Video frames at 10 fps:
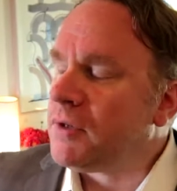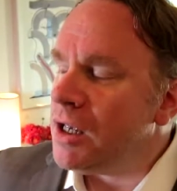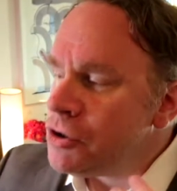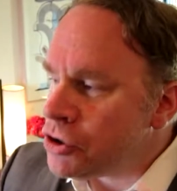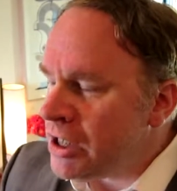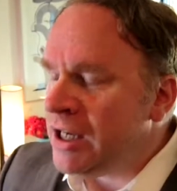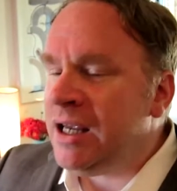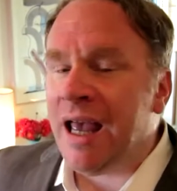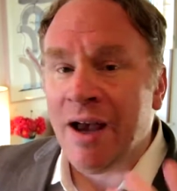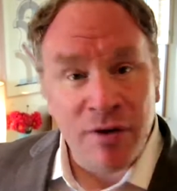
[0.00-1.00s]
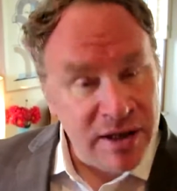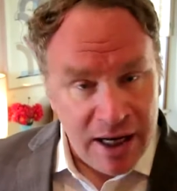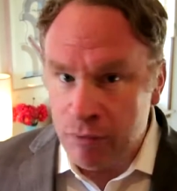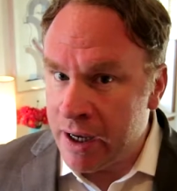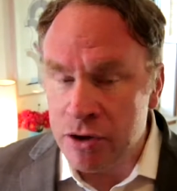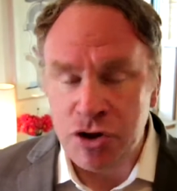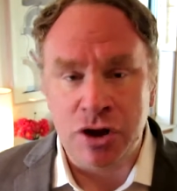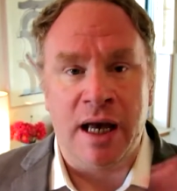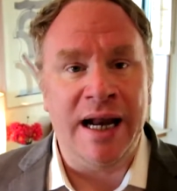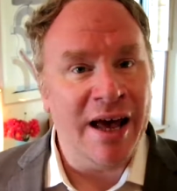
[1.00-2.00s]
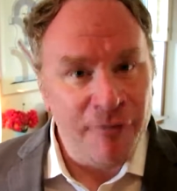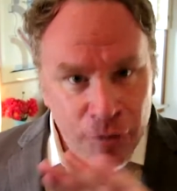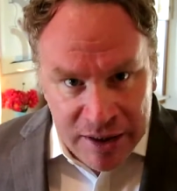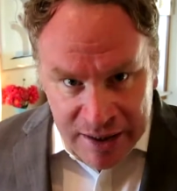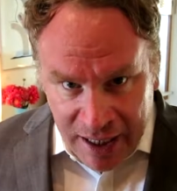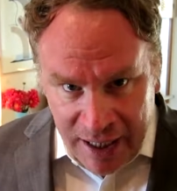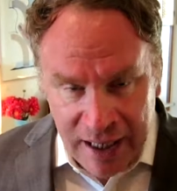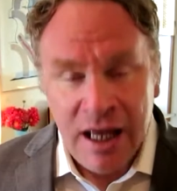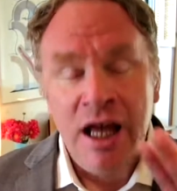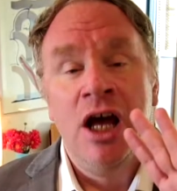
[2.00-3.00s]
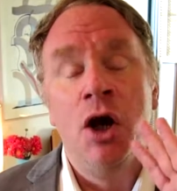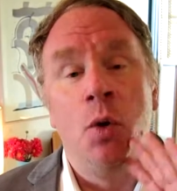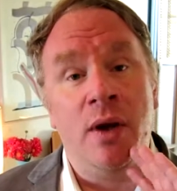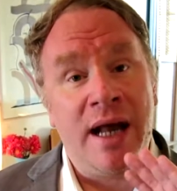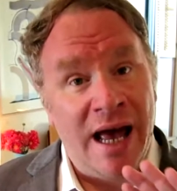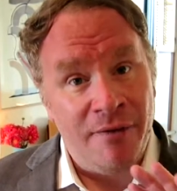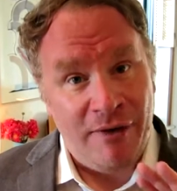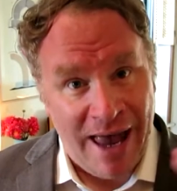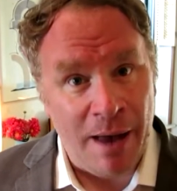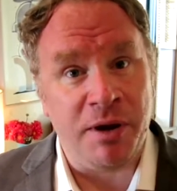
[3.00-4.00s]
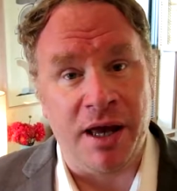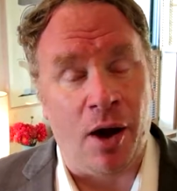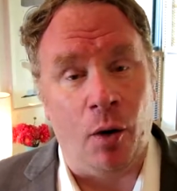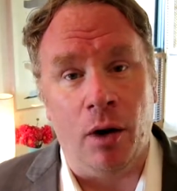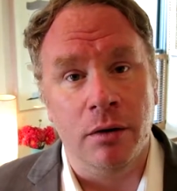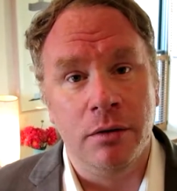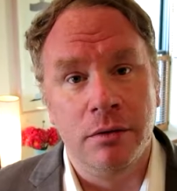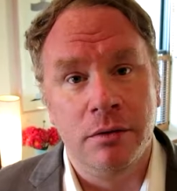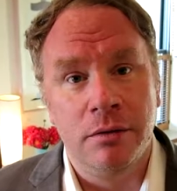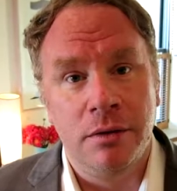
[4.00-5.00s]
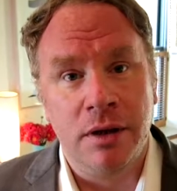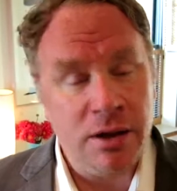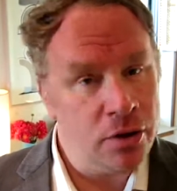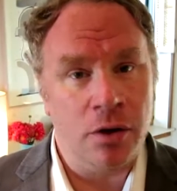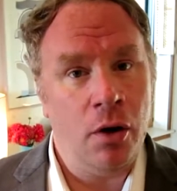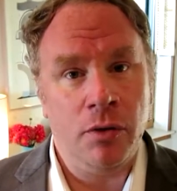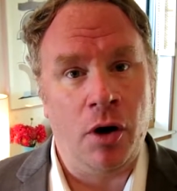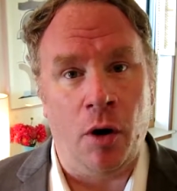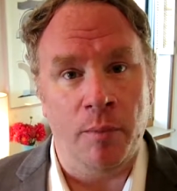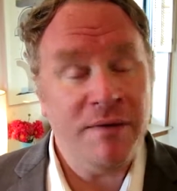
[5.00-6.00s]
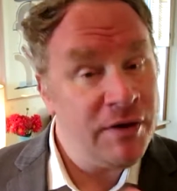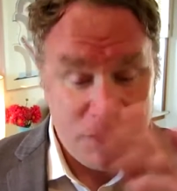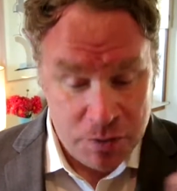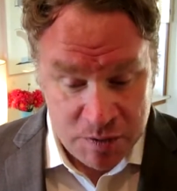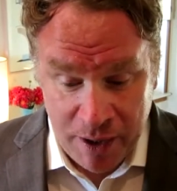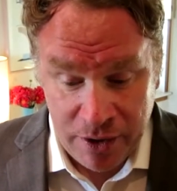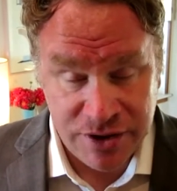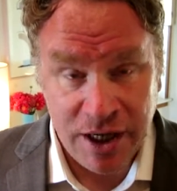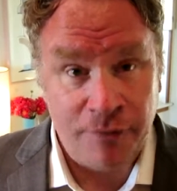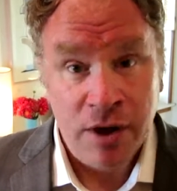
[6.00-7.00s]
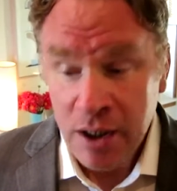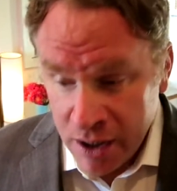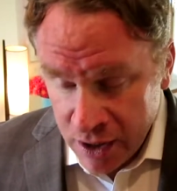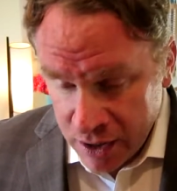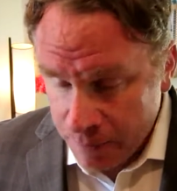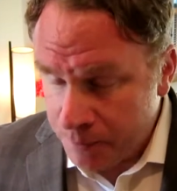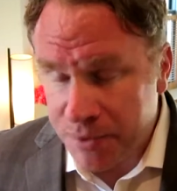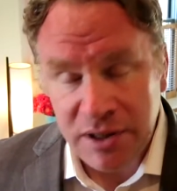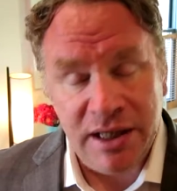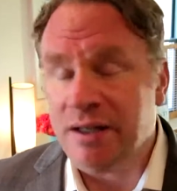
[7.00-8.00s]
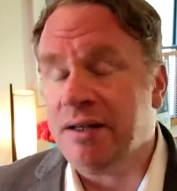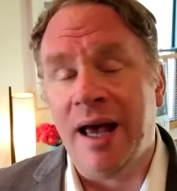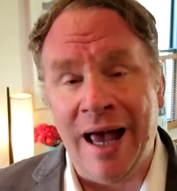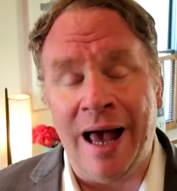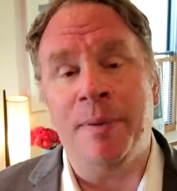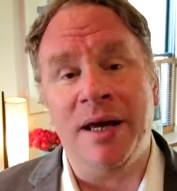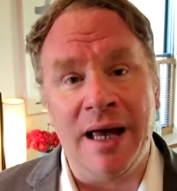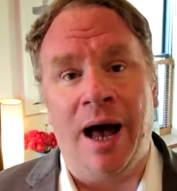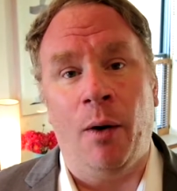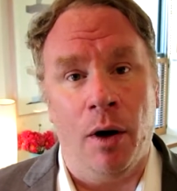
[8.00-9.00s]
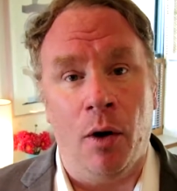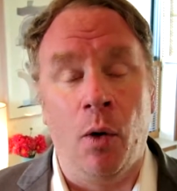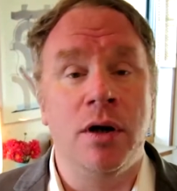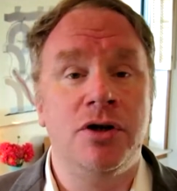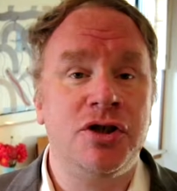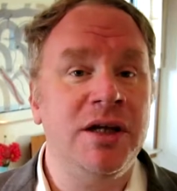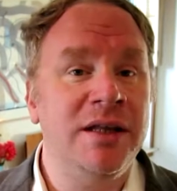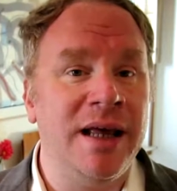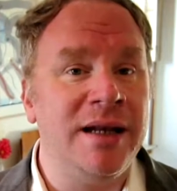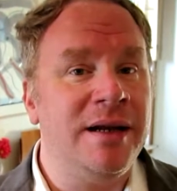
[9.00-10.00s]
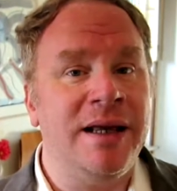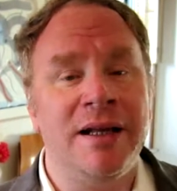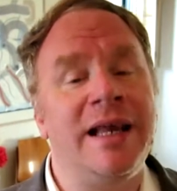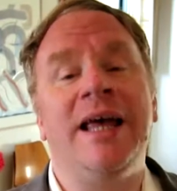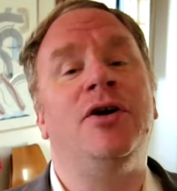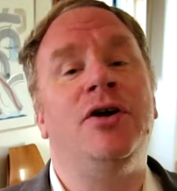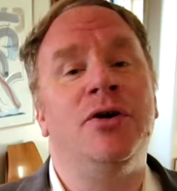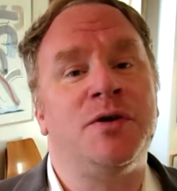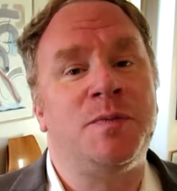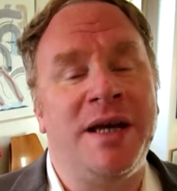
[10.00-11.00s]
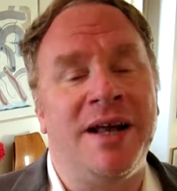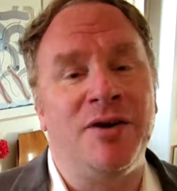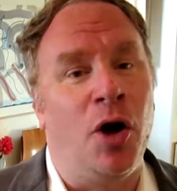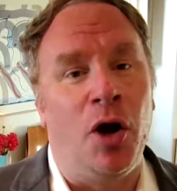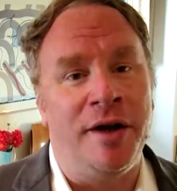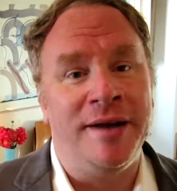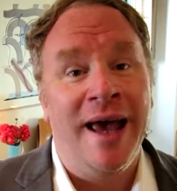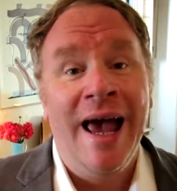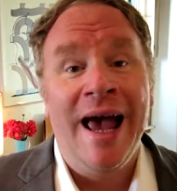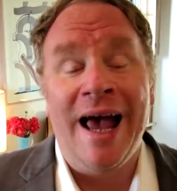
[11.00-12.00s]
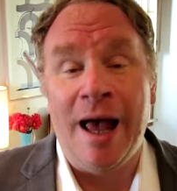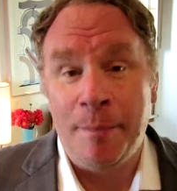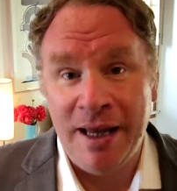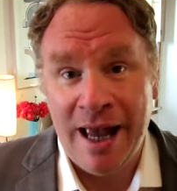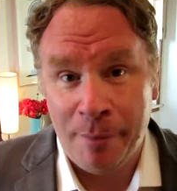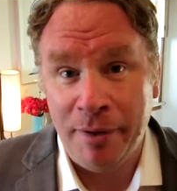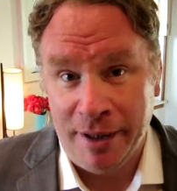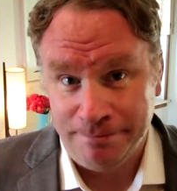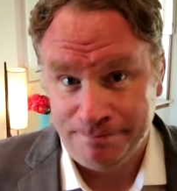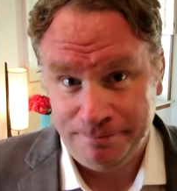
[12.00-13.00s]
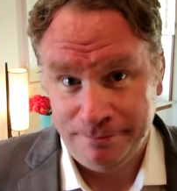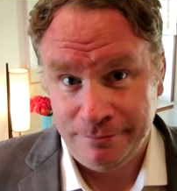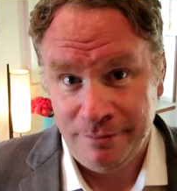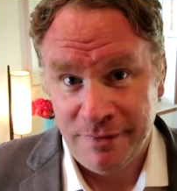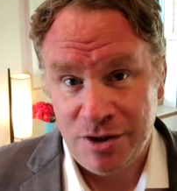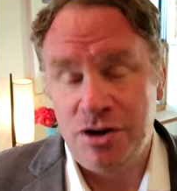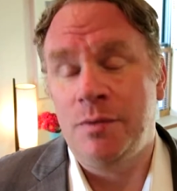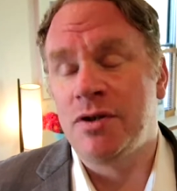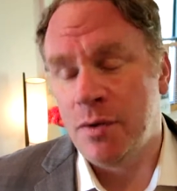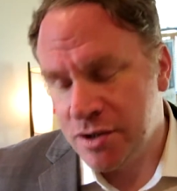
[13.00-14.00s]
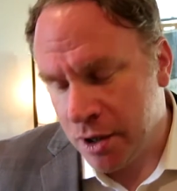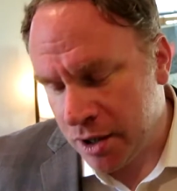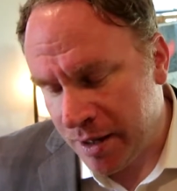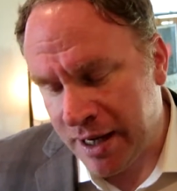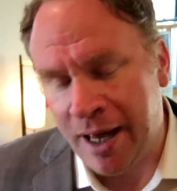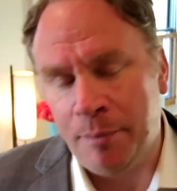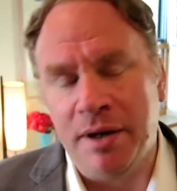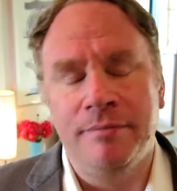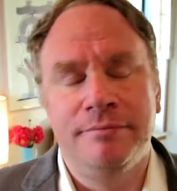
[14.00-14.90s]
she, every day, rain or shine, every day, would have happy hour in her own home, even if she was by herself. Complete happy hour. Or as she then, in later years, began to call it happy. She was always talking about happy.